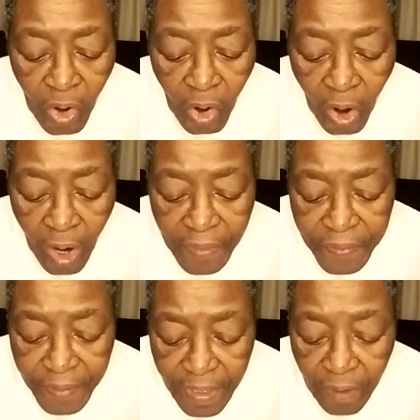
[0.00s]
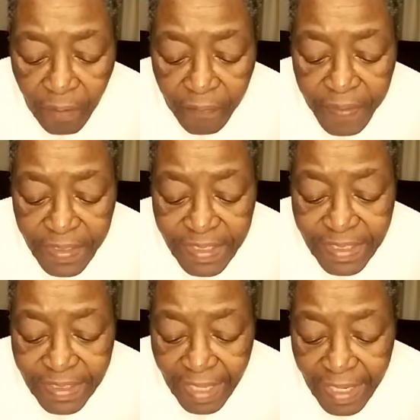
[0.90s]
All three of these
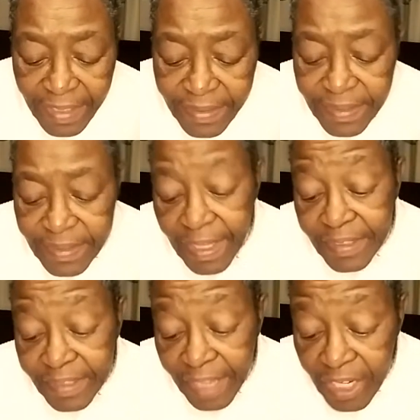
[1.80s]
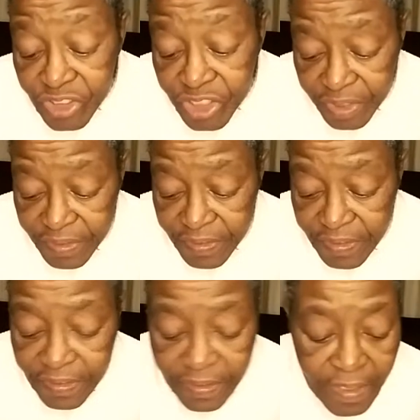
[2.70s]
states are
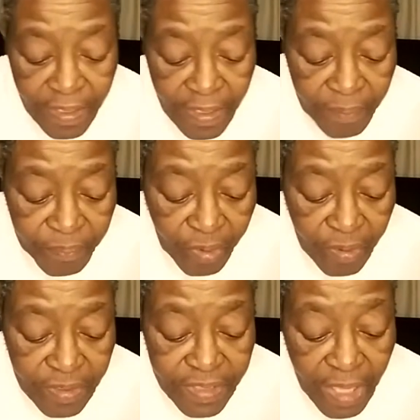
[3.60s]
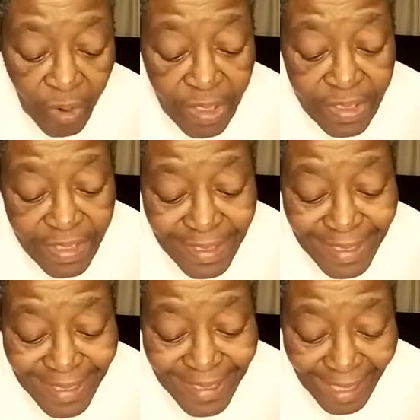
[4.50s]
dangerous because they all
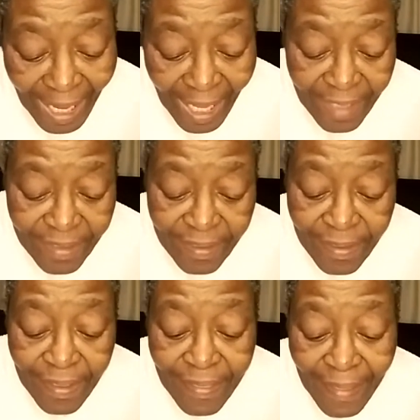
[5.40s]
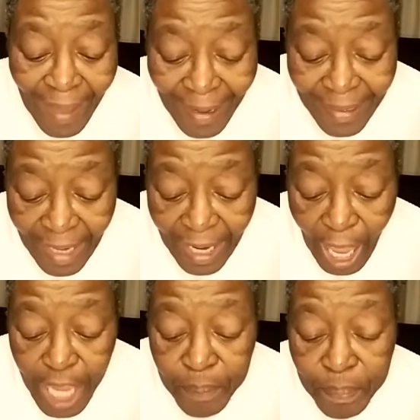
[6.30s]
disregard the
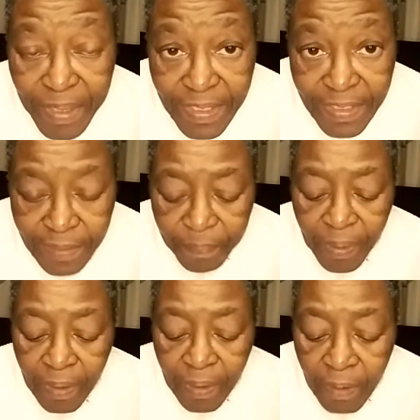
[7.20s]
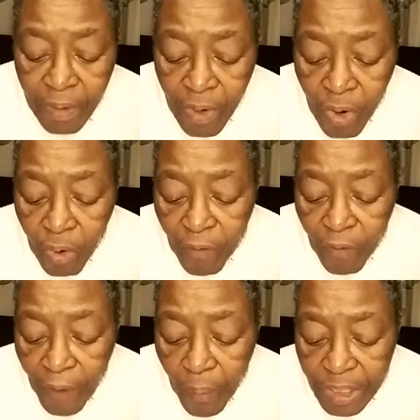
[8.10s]
underlying principle of
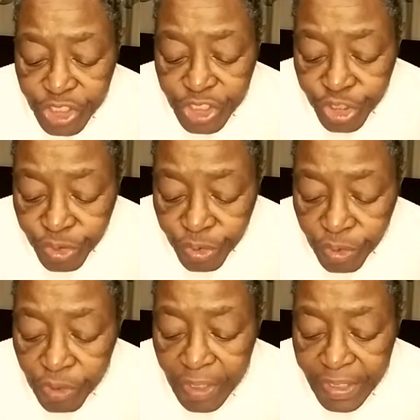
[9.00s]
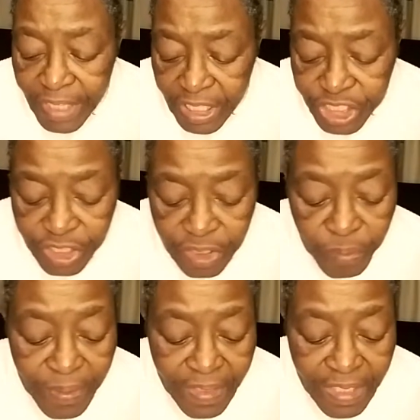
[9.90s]
our true connection
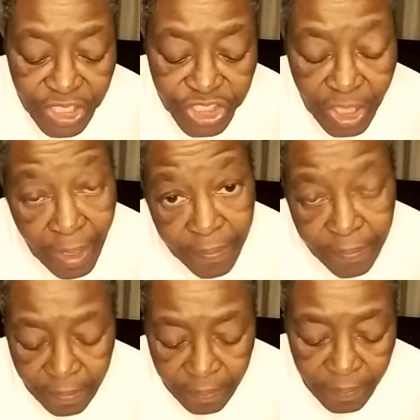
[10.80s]
with each other,